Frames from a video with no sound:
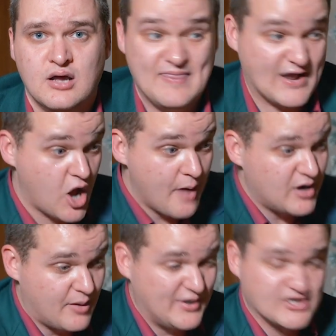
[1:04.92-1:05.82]
They're coming
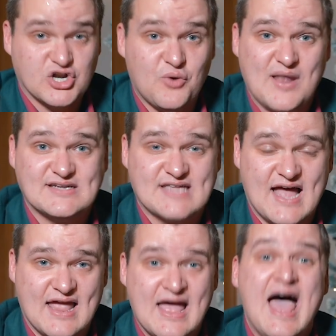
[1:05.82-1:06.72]
on Winners on a
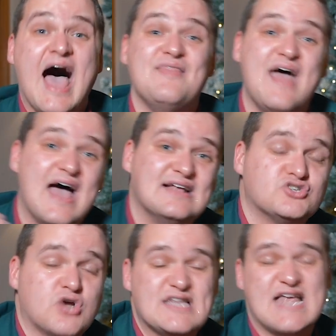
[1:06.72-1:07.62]
Wednesday, and they're
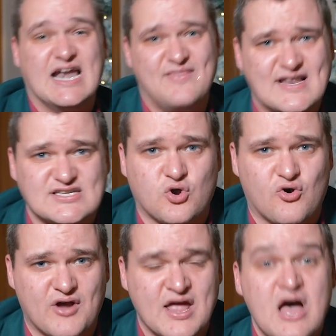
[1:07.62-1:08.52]
telling their
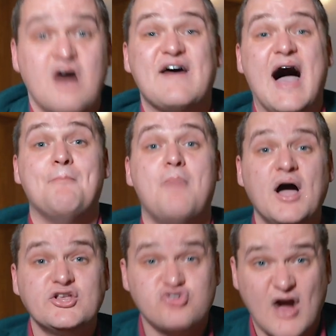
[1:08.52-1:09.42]
story of how
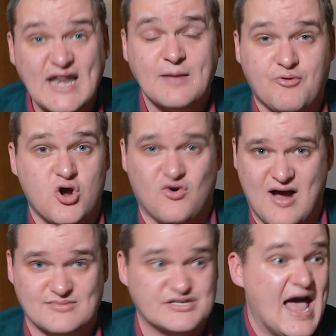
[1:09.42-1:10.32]
my training
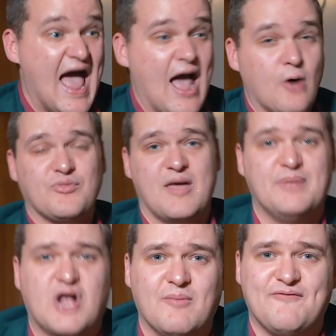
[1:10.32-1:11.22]
programs help them
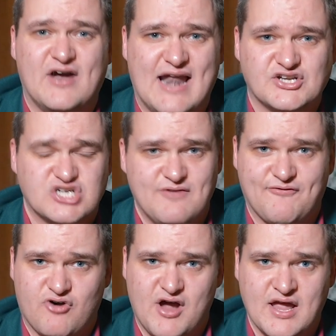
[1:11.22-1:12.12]
become financially
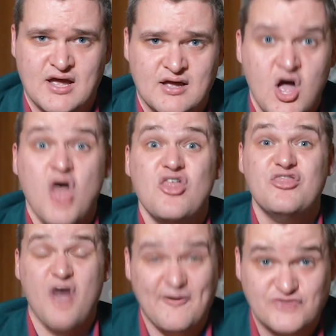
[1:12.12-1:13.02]
free.
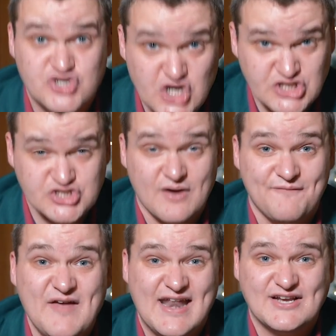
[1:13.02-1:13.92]
I've just
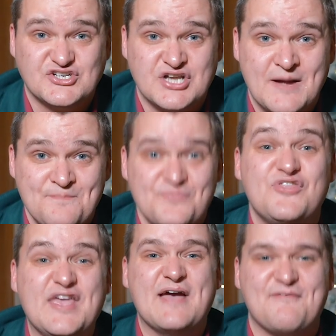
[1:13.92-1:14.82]
finished
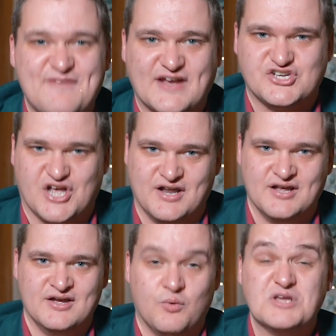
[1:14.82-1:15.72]
The Eviction,
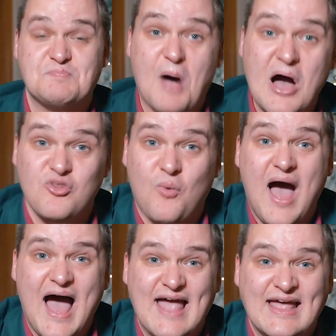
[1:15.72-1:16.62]
which, by the
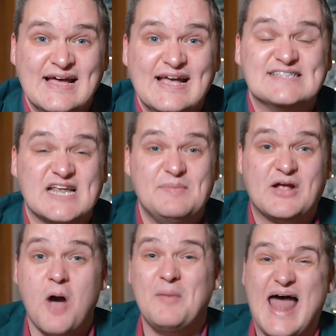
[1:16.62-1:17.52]
way, is going to be
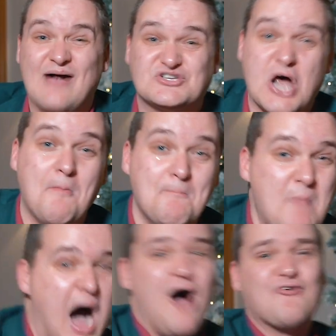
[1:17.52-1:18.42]
coming out
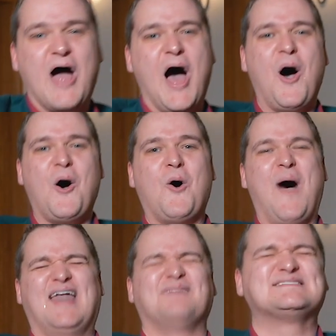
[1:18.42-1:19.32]
tomorrow,
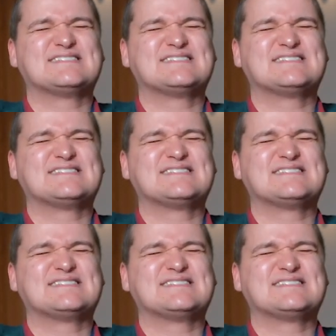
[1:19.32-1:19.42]
and I'm